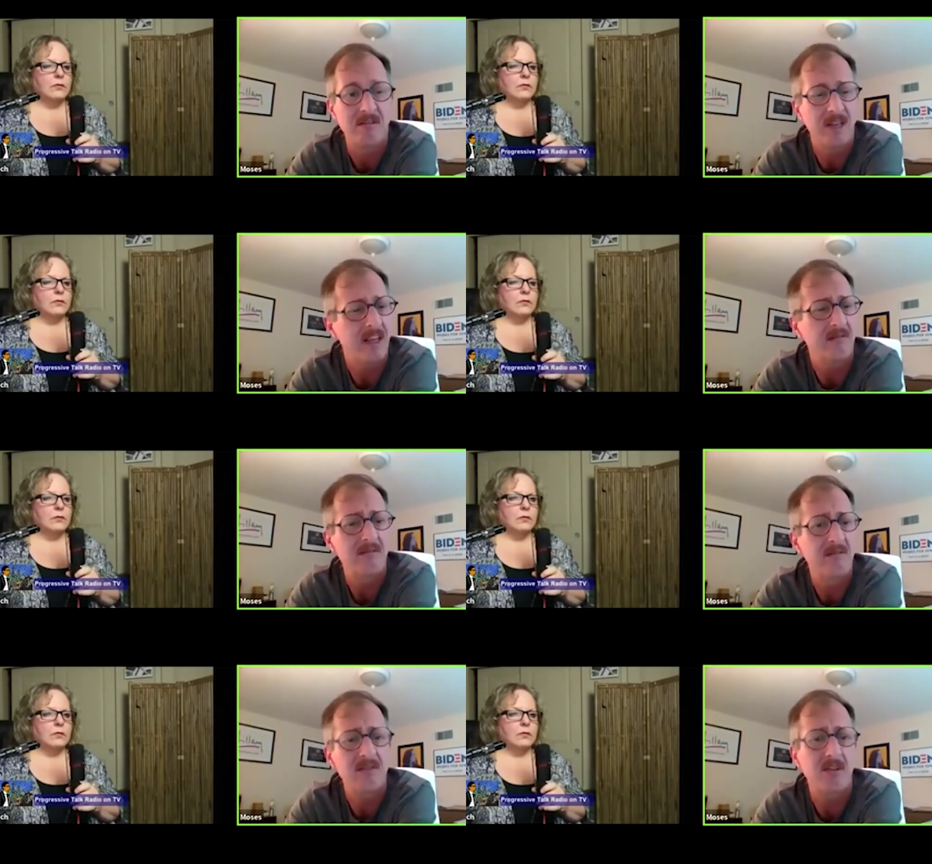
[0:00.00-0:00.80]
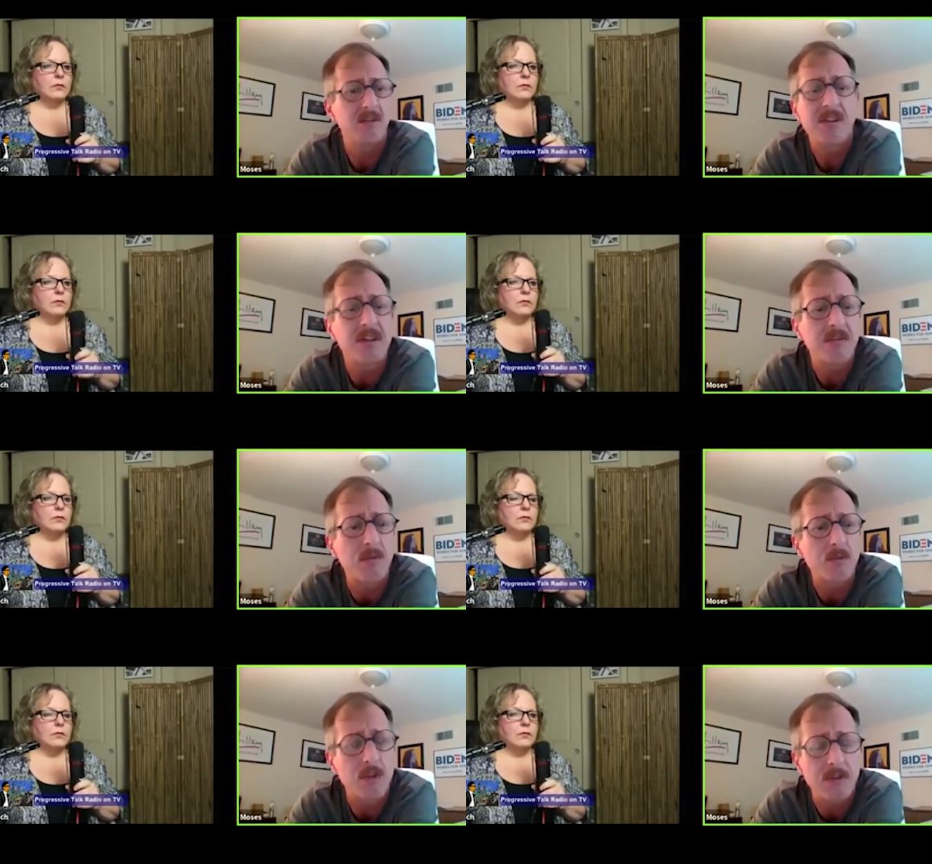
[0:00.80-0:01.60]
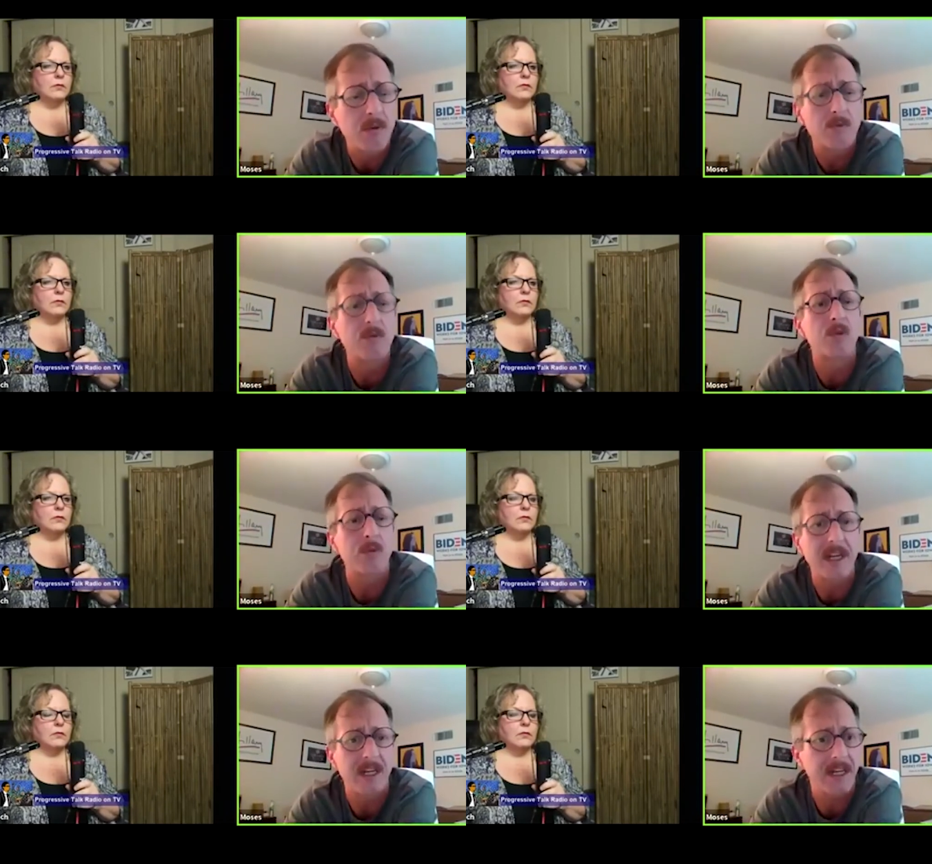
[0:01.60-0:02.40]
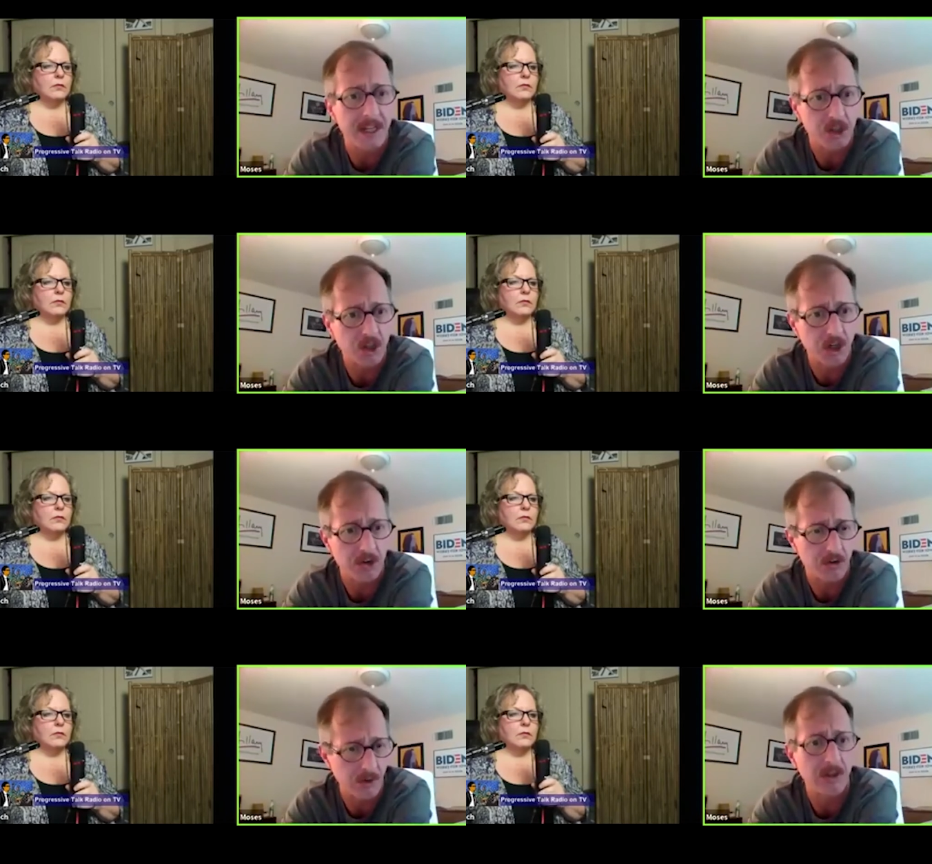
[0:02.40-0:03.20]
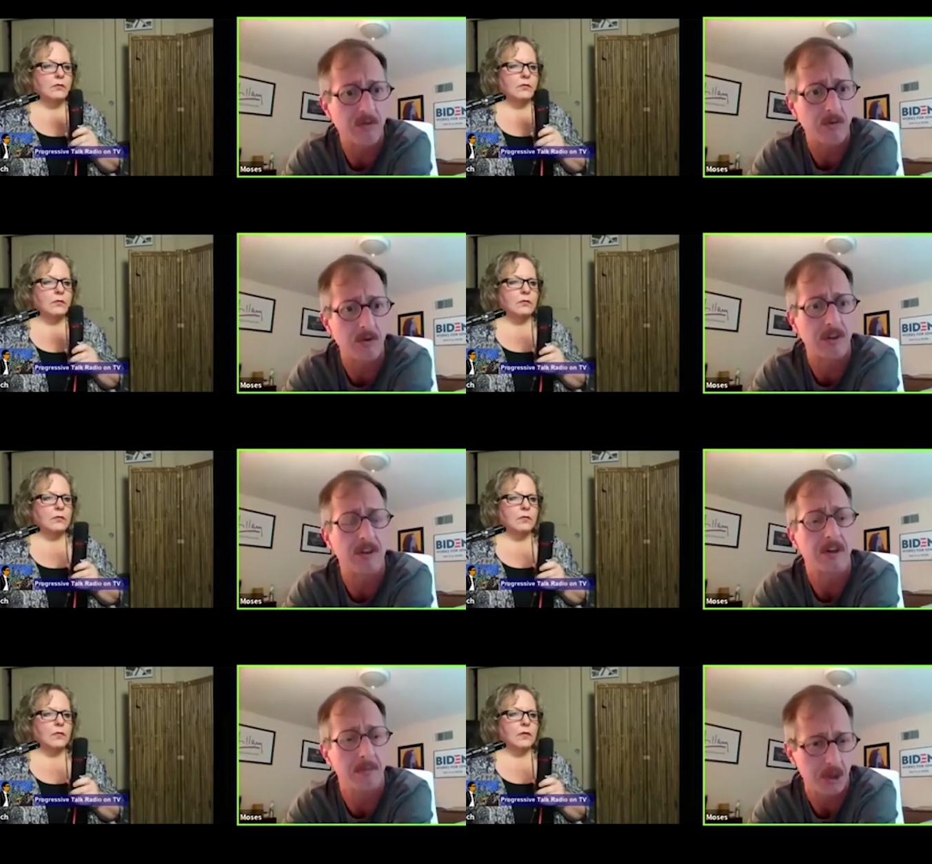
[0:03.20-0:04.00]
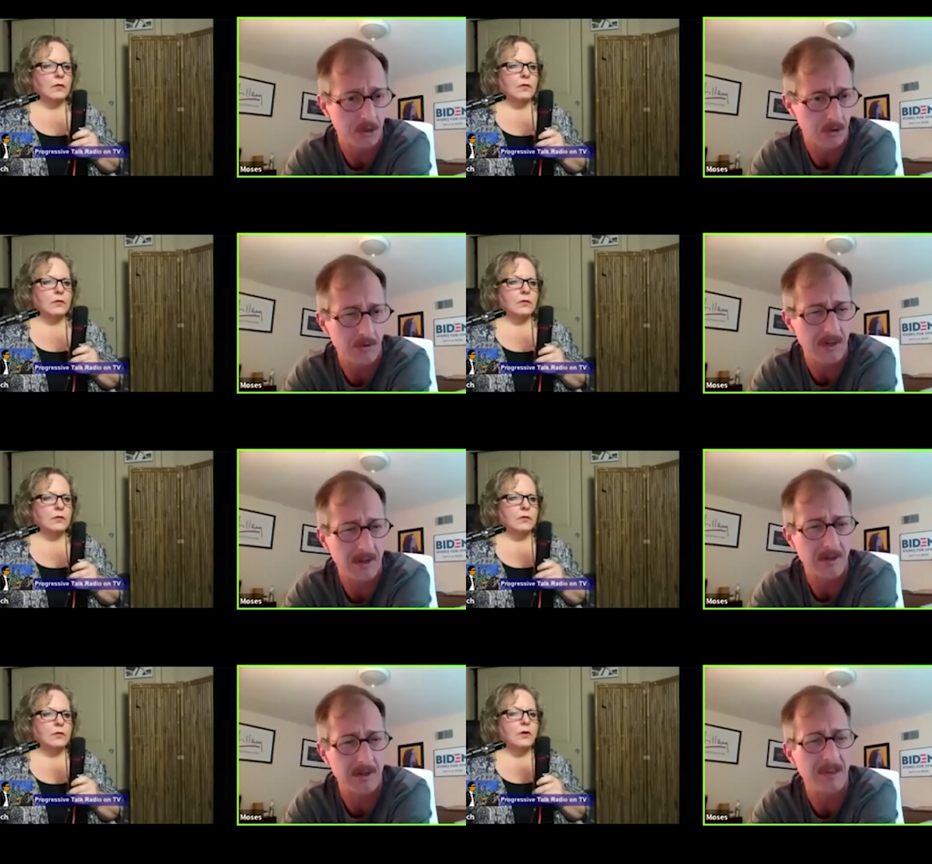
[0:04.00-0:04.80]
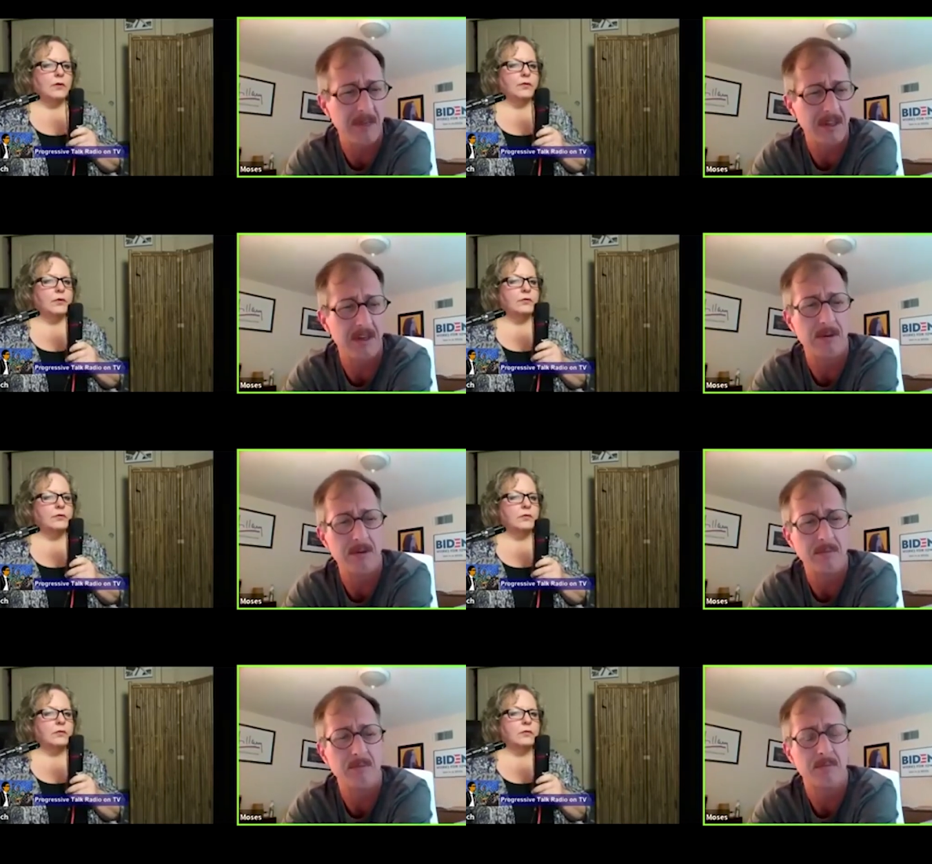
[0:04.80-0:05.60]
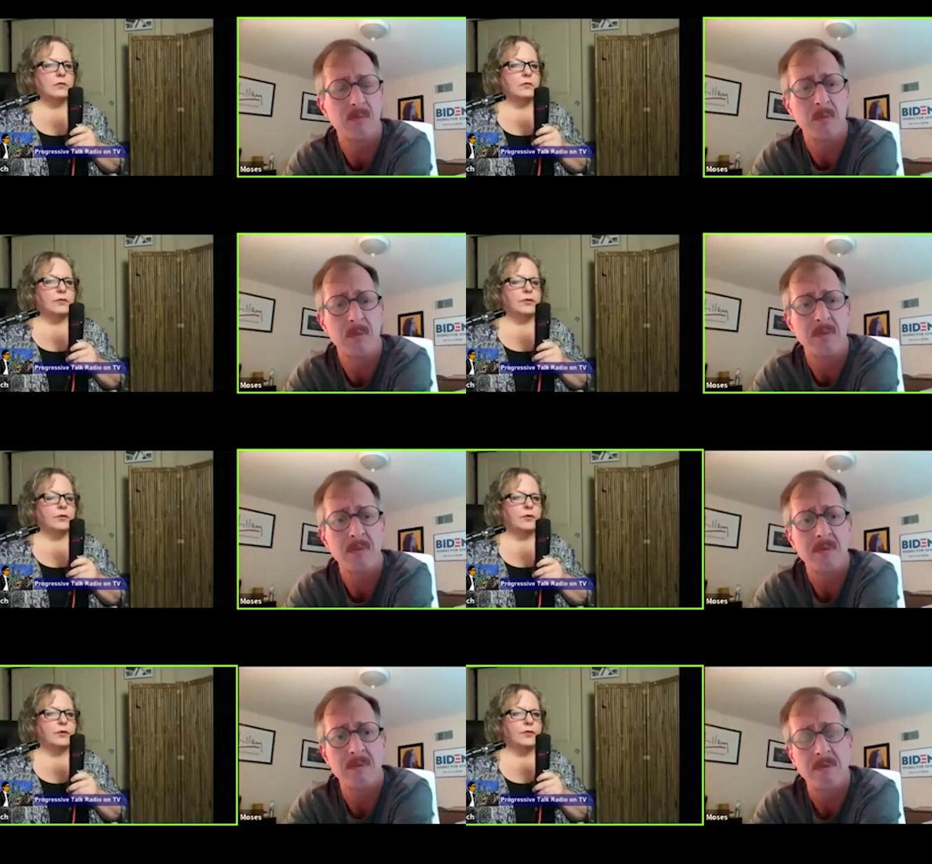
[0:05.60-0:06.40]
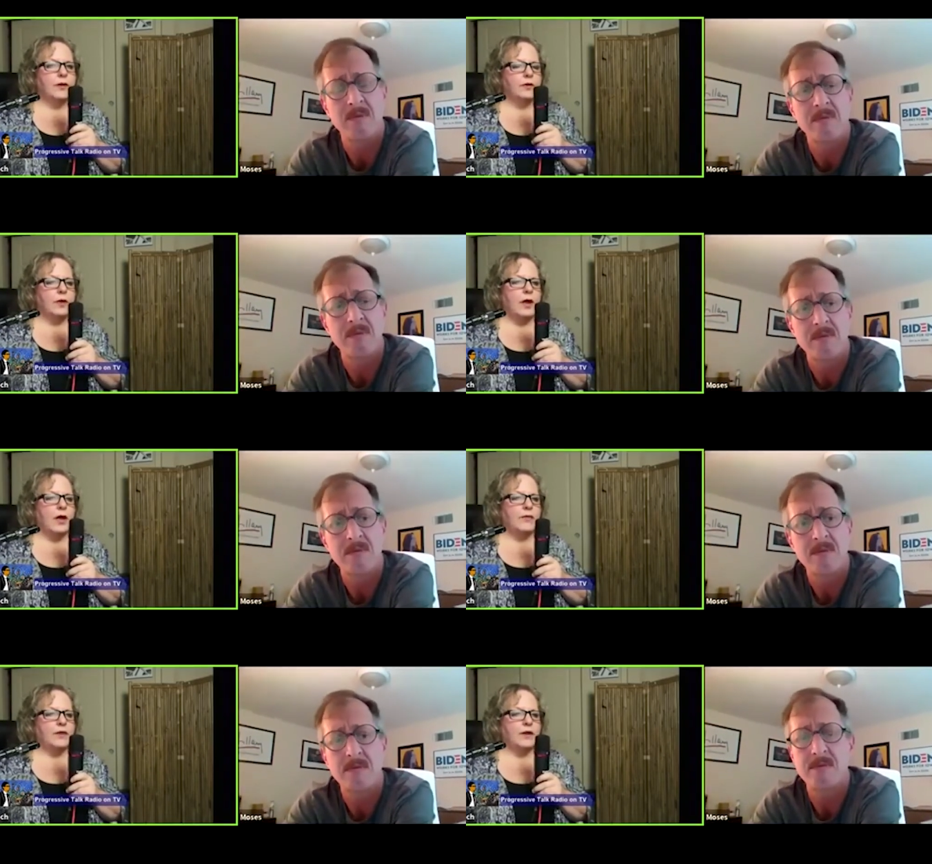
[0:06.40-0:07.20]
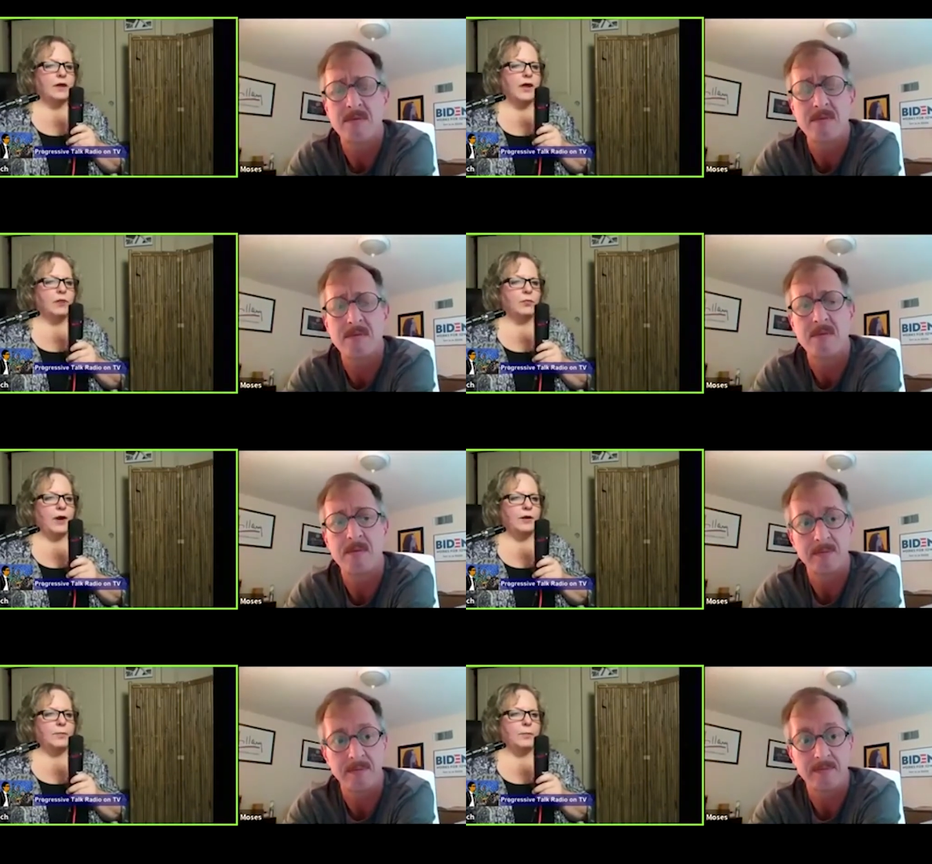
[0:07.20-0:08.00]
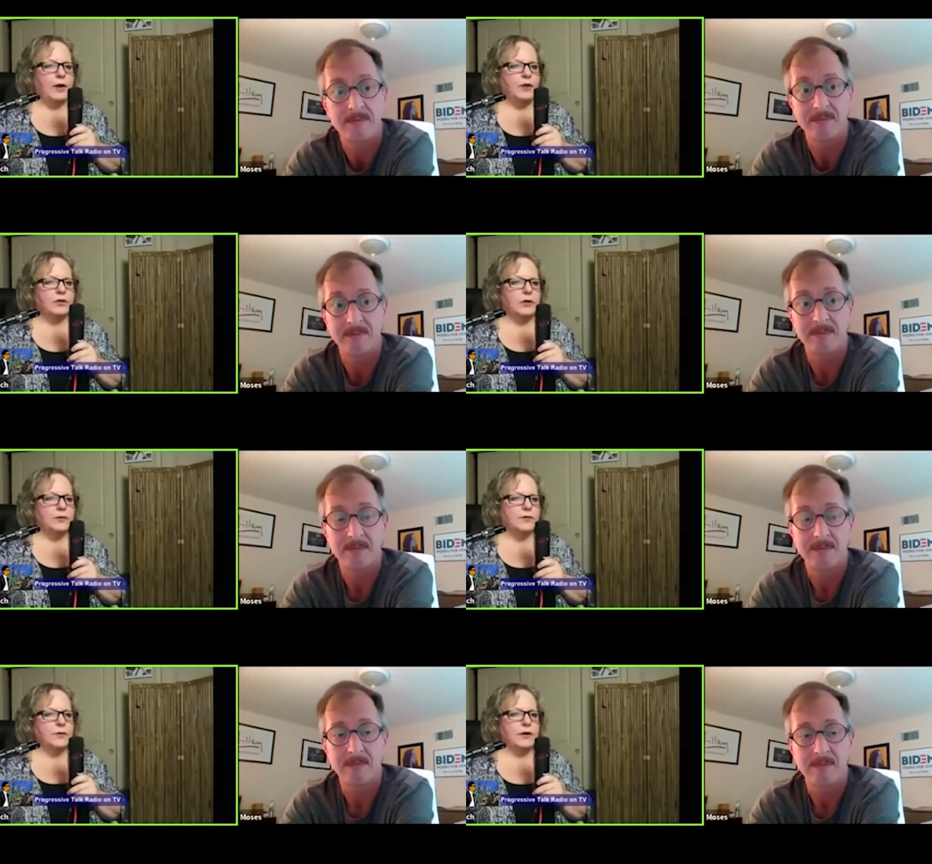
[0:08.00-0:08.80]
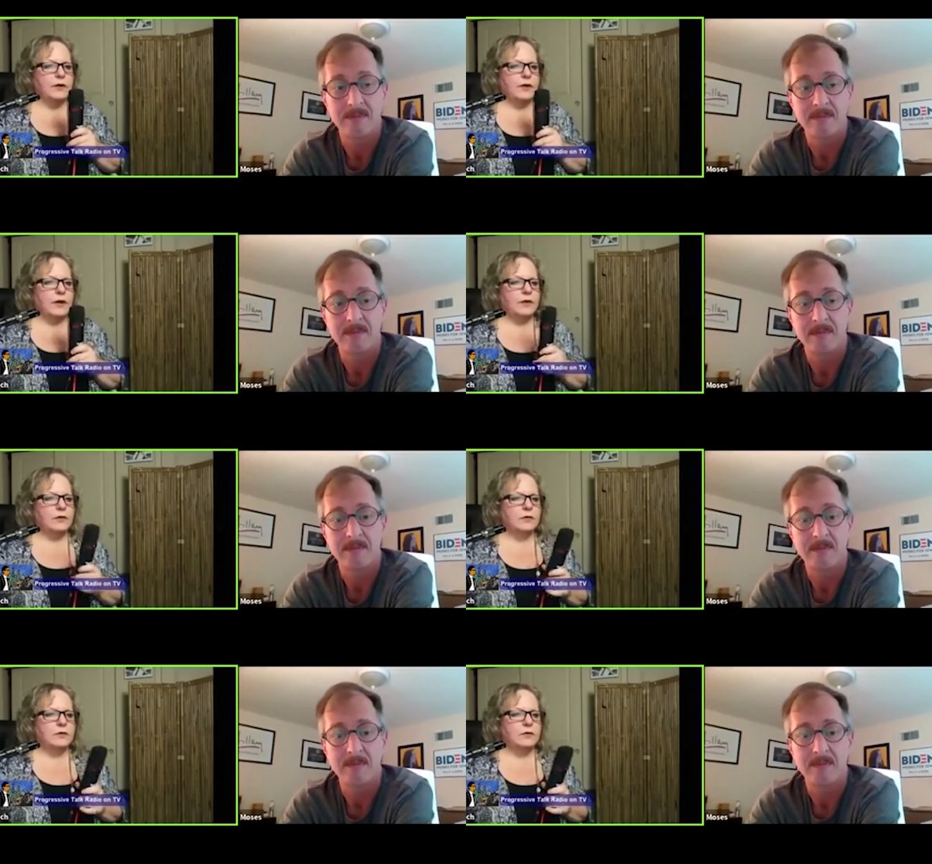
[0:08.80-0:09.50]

Speaker 1: Yeah, So it's a different different rules regulating the chair's race versus the commissioner's race. Does that
Speaker 2: make so, sense? So do you think we're having a right pendulum swing then?